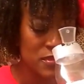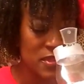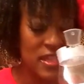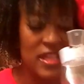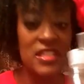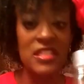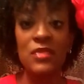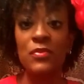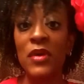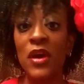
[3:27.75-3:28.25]

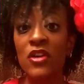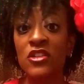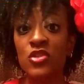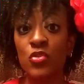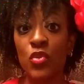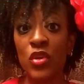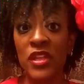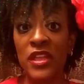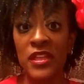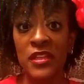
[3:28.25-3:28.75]
It smells
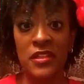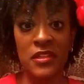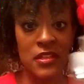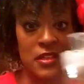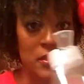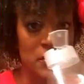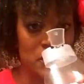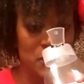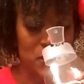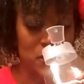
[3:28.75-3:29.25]
really
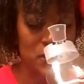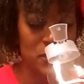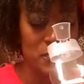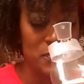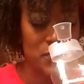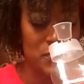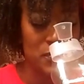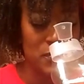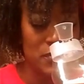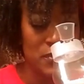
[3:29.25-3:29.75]
good.
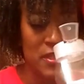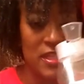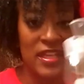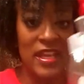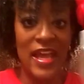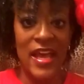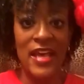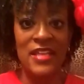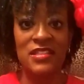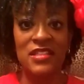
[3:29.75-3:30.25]
It
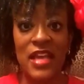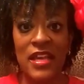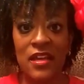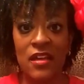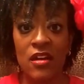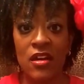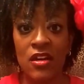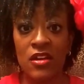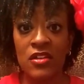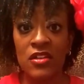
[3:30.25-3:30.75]
has like
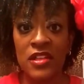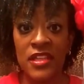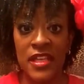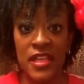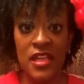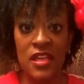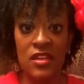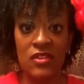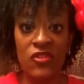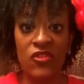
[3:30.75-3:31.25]
a
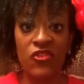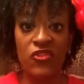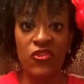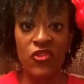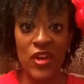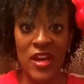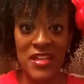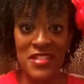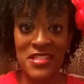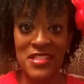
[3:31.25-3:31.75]
clean,
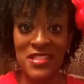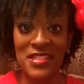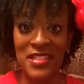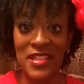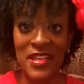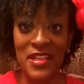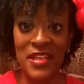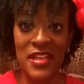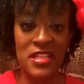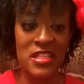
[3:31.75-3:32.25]
fresh scent.